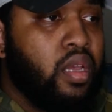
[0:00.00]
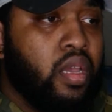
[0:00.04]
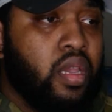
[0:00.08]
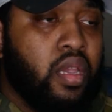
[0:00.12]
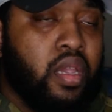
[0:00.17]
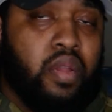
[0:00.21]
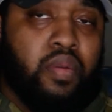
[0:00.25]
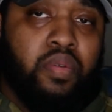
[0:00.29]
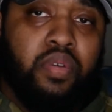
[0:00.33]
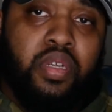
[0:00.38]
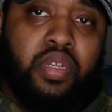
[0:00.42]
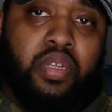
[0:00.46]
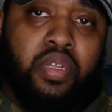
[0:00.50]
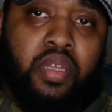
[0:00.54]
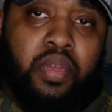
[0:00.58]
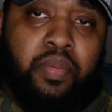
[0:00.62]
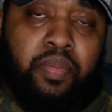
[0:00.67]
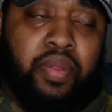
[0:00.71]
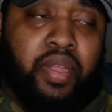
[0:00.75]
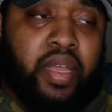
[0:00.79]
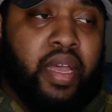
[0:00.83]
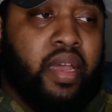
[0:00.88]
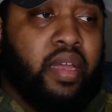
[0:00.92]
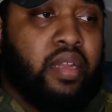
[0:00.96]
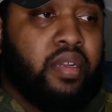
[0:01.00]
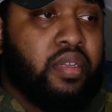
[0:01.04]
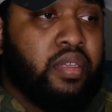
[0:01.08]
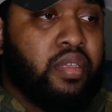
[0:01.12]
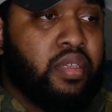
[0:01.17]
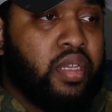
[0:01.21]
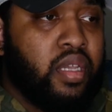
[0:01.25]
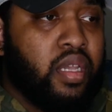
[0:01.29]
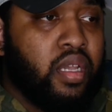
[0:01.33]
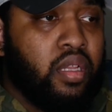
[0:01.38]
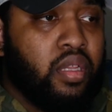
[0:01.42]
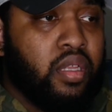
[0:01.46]
He originally planned to
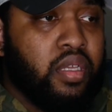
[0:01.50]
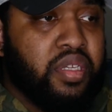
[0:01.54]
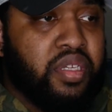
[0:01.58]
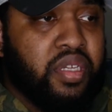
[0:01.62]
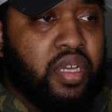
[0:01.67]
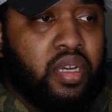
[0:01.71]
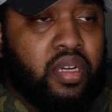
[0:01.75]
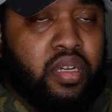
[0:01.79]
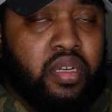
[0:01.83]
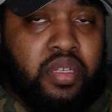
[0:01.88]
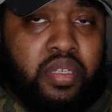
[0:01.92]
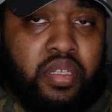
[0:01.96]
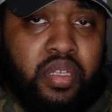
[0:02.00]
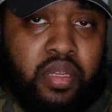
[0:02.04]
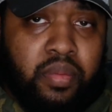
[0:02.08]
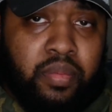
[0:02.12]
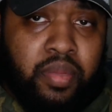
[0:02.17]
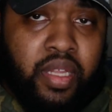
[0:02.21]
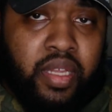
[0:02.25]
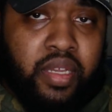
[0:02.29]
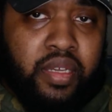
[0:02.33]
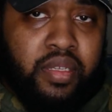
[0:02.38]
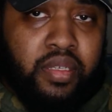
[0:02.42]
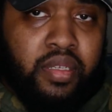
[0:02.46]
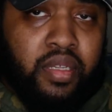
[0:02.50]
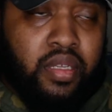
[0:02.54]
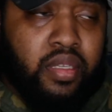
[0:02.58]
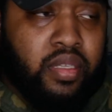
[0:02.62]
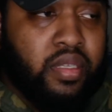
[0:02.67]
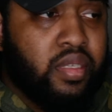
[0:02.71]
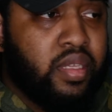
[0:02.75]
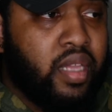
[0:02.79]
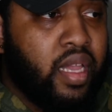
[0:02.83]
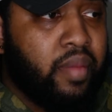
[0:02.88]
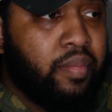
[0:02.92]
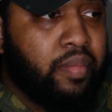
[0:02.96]
kill his younger siblings and
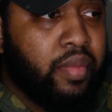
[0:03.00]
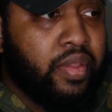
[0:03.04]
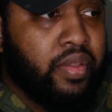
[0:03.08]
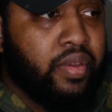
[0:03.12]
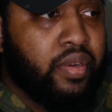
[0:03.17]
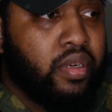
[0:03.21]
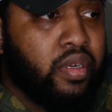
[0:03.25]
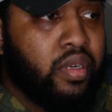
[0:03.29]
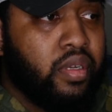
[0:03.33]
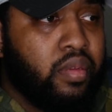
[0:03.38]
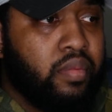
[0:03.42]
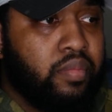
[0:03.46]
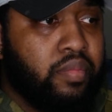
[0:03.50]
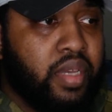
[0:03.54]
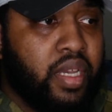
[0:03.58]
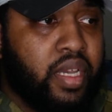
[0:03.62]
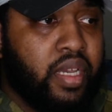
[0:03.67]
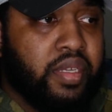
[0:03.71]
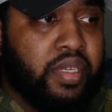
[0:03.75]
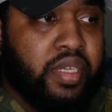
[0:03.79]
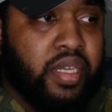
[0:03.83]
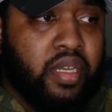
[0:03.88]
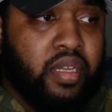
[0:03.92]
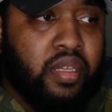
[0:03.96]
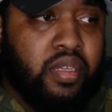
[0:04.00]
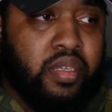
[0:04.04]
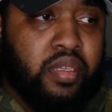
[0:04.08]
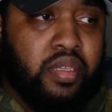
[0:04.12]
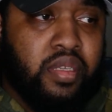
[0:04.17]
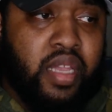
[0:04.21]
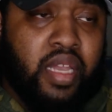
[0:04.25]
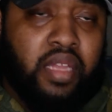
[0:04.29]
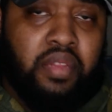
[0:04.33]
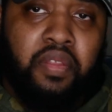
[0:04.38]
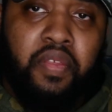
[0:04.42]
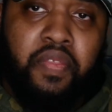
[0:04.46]
stepmother because he couldn't
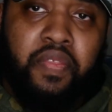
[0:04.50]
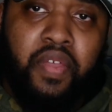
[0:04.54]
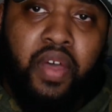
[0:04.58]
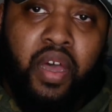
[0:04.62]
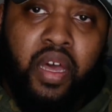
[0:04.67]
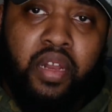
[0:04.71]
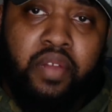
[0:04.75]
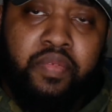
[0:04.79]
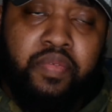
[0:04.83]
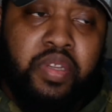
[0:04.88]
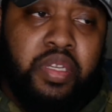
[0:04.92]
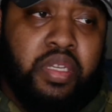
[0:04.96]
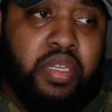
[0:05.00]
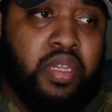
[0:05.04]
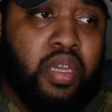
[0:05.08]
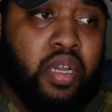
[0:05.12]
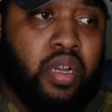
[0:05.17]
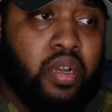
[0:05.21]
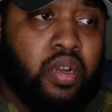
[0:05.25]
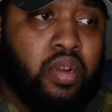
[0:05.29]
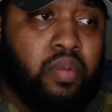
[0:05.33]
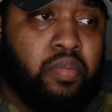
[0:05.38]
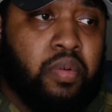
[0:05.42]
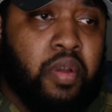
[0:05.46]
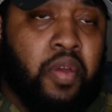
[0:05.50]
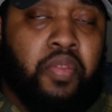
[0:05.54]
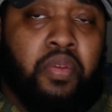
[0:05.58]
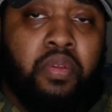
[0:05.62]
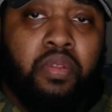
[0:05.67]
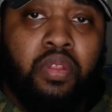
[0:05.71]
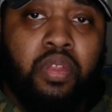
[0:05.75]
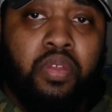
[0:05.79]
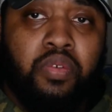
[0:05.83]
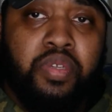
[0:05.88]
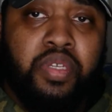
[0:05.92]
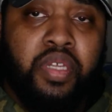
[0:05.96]
stand the thought of his younger brother
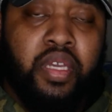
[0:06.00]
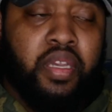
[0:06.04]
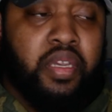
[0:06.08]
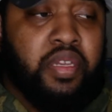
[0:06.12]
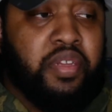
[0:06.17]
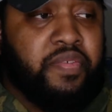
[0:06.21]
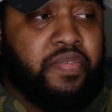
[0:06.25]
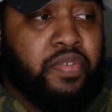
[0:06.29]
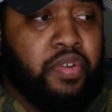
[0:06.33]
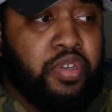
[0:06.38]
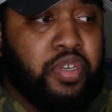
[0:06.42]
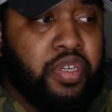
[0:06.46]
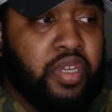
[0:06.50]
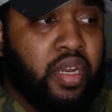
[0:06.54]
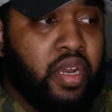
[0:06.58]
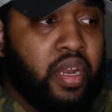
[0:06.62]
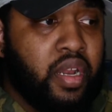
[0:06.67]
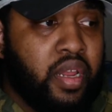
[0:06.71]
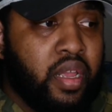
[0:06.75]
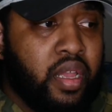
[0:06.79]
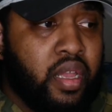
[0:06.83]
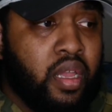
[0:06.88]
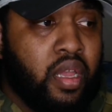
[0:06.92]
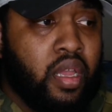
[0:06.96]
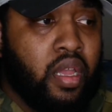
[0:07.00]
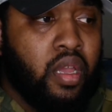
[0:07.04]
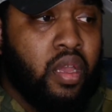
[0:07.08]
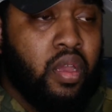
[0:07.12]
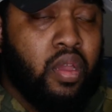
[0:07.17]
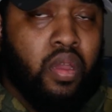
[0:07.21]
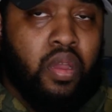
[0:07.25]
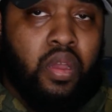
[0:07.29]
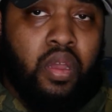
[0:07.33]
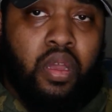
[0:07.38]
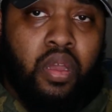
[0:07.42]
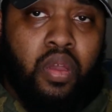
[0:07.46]
losing his virginity
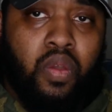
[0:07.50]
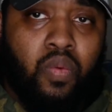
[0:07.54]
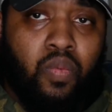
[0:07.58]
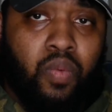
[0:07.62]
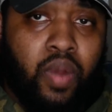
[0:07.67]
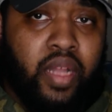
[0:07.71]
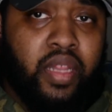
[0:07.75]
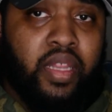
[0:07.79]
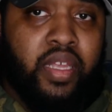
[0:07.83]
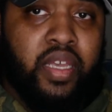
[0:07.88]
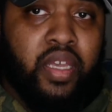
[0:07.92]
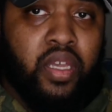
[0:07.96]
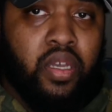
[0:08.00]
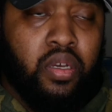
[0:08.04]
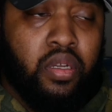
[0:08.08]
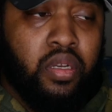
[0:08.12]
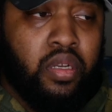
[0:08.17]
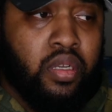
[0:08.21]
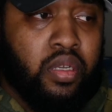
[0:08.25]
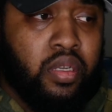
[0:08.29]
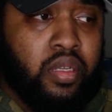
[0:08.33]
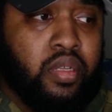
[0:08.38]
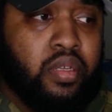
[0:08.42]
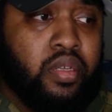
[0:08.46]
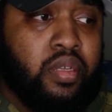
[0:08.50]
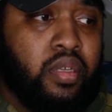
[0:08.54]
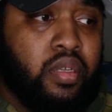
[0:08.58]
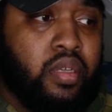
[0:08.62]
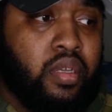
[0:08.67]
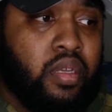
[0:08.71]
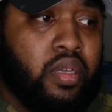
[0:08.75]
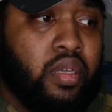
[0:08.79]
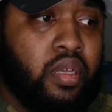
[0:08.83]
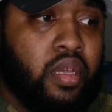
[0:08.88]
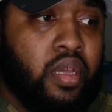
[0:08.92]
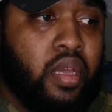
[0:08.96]
while he couldn't,
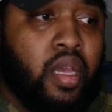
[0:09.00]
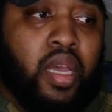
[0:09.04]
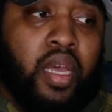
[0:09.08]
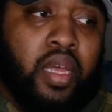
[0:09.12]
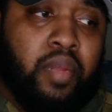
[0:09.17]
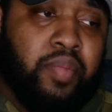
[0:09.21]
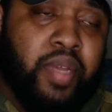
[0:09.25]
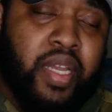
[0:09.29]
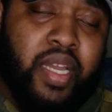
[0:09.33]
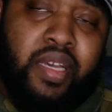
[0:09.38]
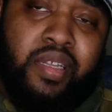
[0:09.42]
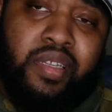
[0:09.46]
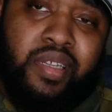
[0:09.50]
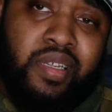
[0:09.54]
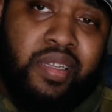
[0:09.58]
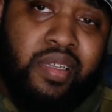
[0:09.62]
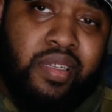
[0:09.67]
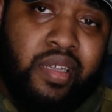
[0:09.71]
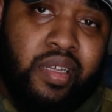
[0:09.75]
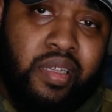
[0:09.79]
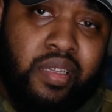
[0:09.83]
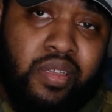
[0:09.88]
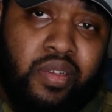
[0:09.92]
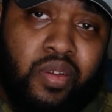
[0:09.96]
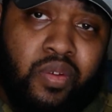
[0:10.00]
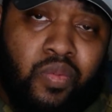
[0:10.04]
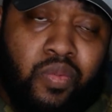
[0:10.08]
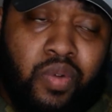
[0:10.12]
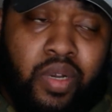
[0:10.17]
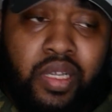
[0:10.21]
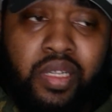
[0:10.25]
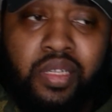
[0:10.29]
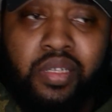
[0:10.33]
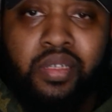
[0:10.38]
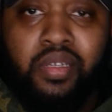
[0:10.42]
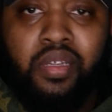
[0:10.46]
and because his sister
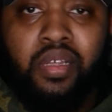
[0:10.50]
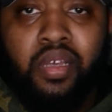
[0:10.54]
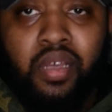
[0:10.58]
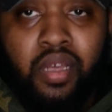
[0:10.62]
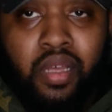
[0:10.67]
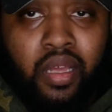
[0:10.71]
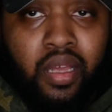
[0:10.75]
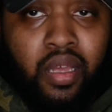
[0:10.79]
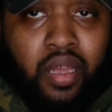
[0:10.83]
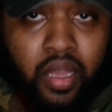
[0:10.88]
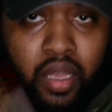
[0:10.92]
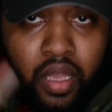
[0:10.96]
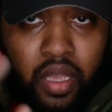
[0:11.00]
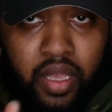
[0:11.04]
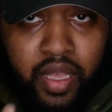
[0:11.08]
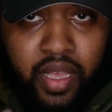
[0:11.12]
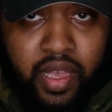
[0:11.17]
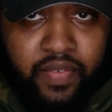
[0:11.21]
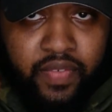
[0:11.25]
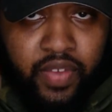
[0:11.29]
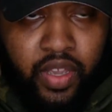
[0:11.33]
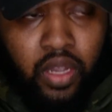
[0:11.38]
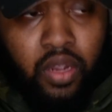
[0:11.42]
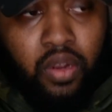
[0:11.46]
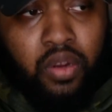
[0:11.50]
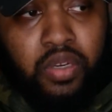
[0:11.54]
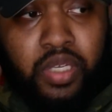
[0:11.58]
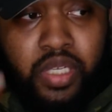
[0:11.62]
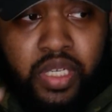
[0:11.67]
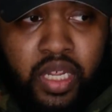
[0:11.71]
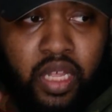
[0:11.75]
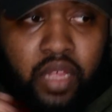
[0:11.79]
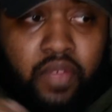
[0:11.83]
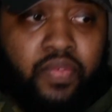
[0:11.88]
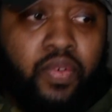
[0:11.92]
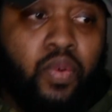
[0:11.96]
was giving
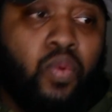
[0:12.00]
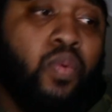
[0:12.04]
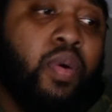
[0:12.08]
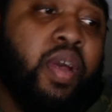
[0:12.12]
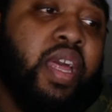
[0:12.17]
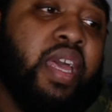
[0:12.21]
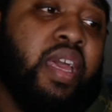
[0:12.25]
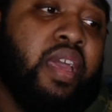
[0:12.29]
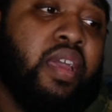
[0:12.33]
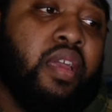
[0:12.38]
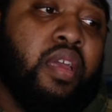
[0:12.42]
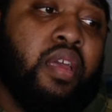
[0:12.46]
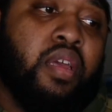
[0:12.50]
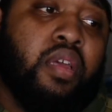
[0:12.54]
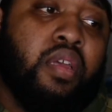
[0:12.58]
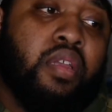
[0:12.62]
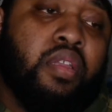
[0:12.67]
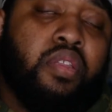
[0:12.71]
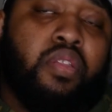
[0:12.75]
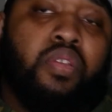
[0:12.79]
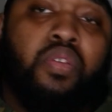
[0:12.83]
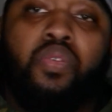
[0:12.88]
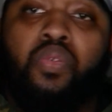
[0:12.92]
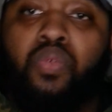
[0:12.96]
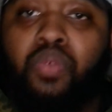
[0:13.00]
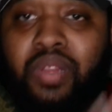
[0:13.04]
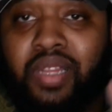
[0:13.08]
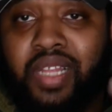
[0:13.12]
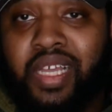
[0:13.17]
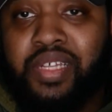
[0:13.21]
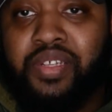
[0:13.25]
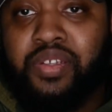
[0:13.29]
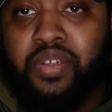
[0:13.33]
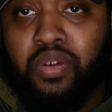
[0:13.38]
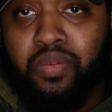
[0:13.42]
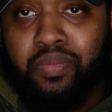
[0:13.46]
herself away to
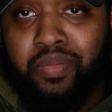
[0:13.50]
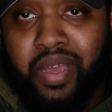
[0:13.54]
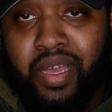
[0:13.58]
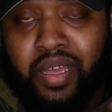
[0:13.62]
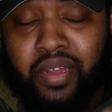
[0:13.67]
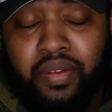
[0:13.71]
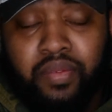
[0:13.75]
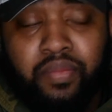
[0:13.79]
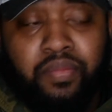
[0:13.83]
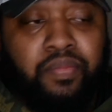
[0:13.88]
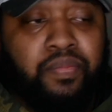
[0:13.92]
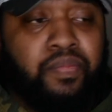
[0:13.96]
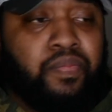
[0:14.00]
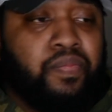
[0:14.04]
lesser men